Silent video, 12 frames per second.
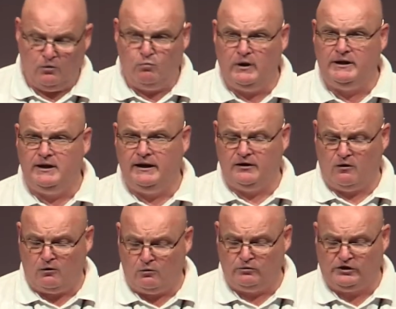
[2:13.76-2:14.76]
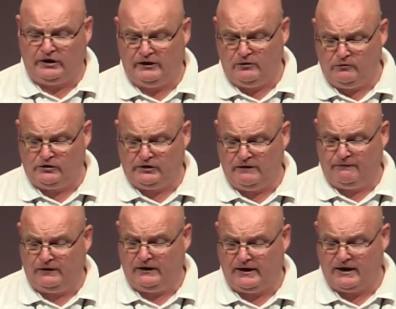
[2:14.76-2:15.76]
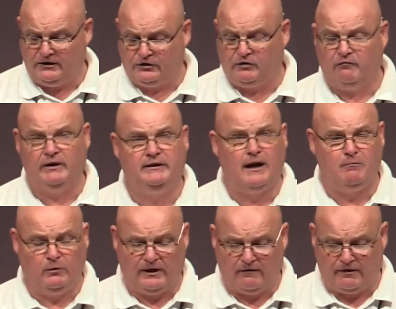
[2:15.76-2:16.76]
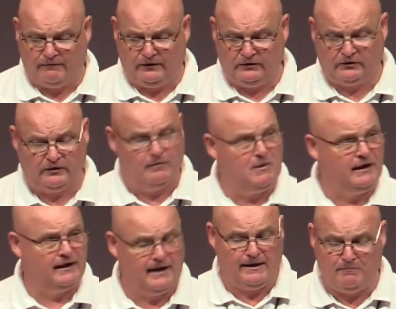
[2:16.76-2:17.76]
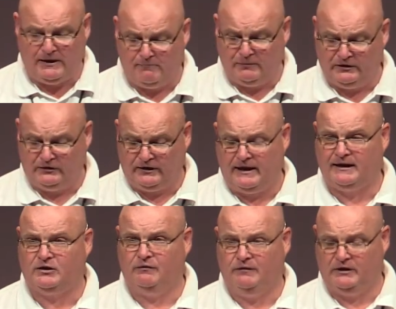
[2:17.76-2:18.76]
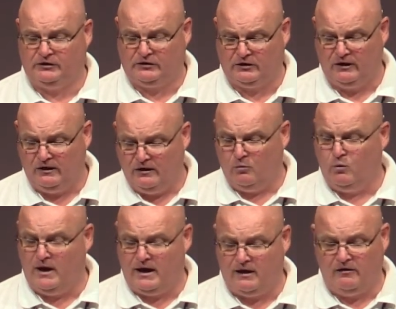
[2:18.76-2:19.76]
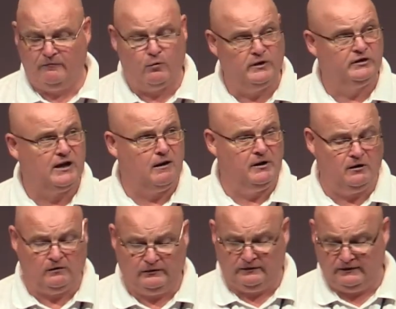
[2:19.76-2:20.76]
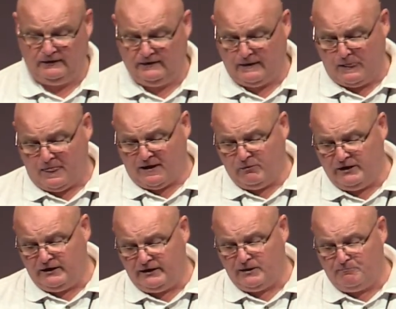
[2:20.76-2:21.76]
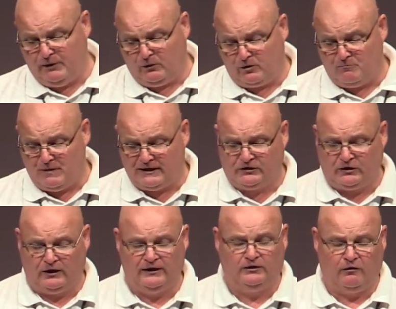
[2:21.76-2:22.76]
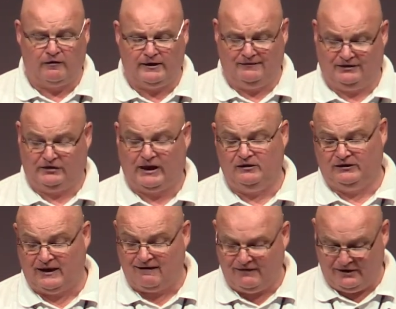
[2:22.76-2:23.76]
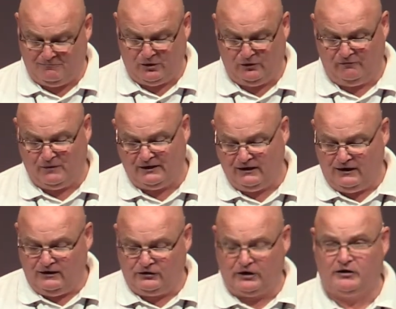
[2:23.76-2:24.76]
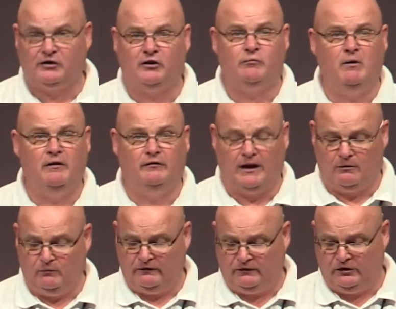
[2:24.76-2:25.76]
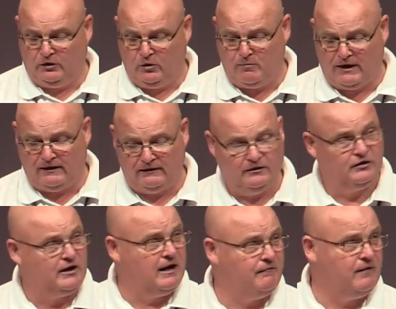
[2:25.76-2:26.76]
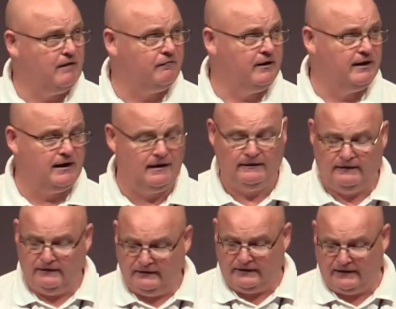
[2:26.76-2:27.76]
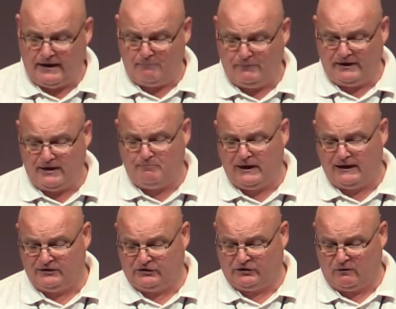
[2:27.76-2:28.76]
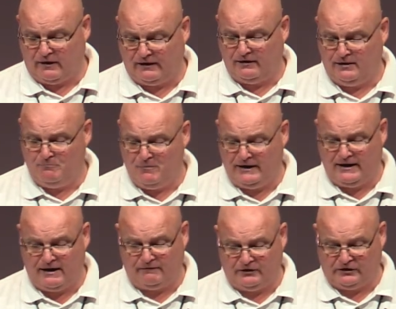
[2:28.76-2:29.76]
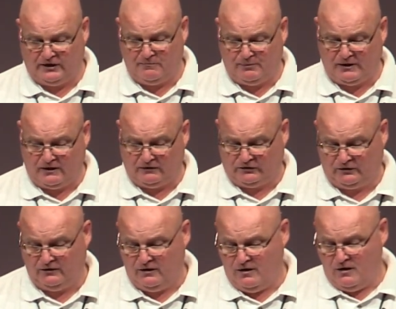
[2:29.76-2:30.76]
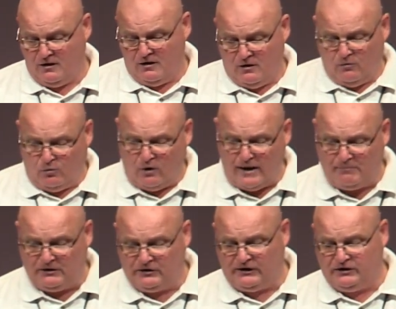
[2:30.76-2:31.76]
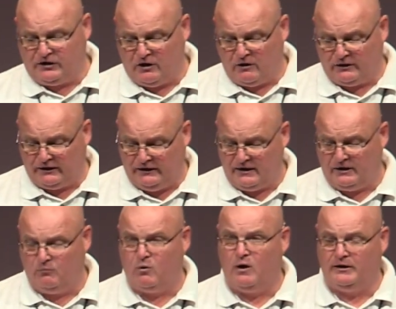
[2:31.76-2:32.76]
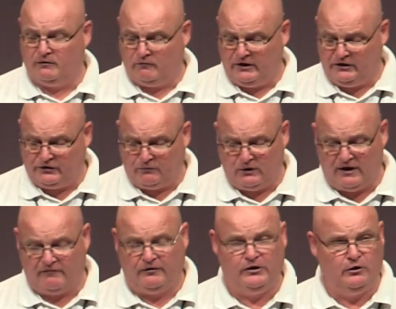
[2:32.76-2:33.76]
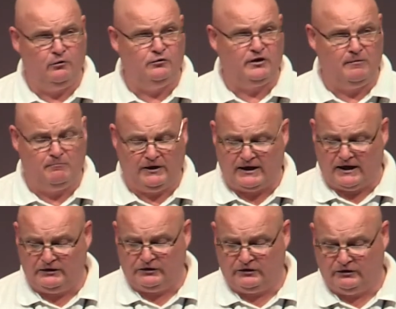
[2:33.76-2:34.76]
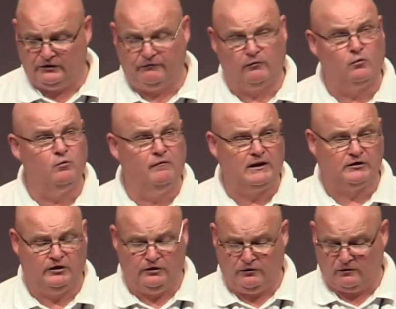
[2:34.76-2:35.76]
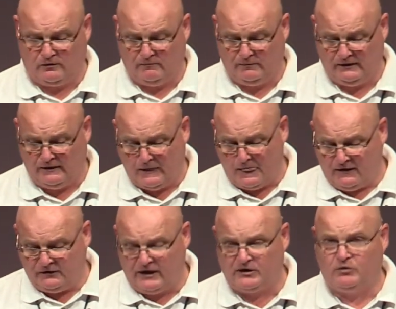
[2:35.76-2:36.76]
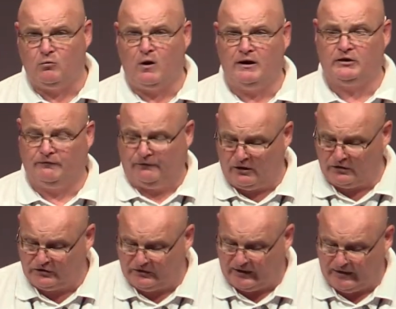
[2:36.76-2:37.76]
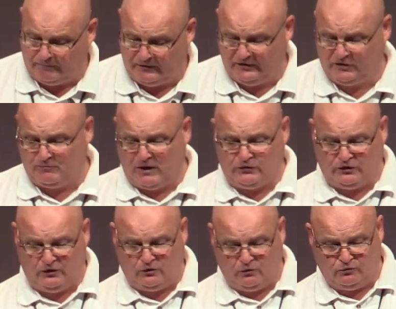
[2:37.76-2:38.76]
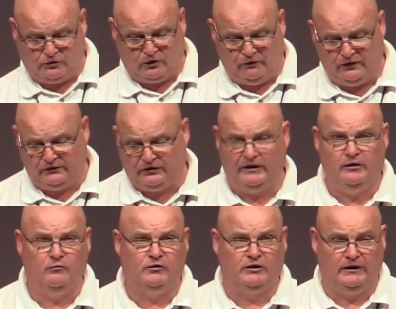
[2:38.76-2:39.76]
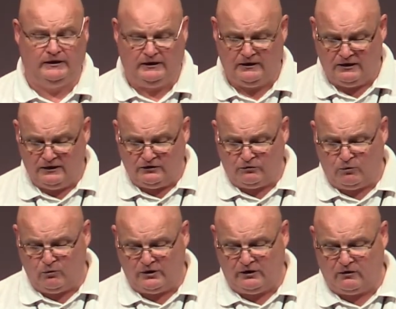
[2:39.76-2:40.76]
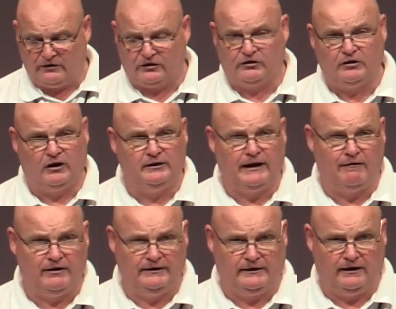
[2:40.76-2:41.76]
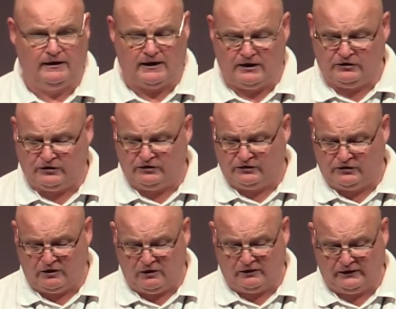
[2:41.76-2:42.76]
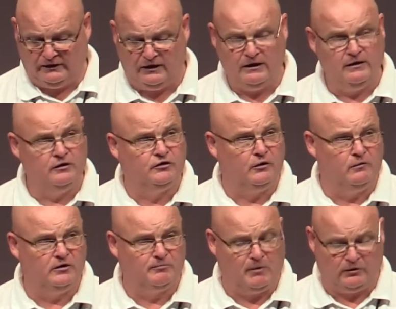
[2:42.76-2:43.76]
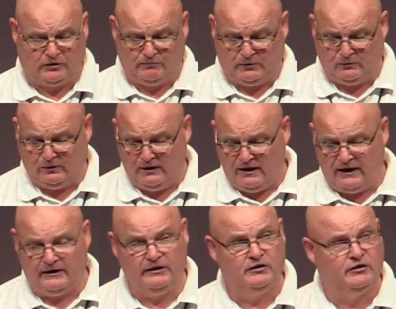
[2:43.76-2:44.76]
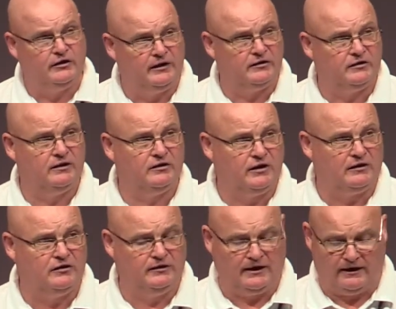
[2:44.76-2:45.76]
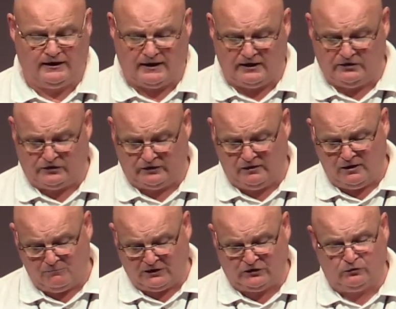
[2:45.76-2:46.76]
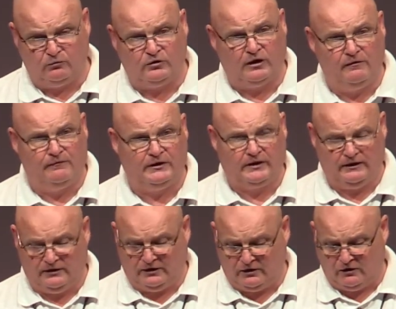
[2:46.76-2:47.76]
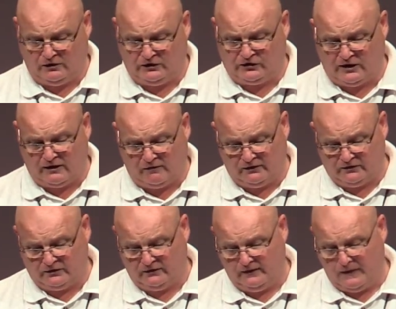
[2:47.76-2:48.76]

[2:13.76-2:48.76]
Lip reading: We need all TUC affiliates to redouble their efforts and make our members and activists aware of what is going on. And we need to build a mass solidarity movement, just as we have done with Cuba, South Africa, Colombia, Palestine and many others in the past. What happens in Turkey and the wider region will have huge implications for all of us in Europe. That's why, as a first step, this motion calls on the TUC to organise a solidarity delegation to Turkey as soon as possible and insists that such a delegation must also visit the Kurdish areas.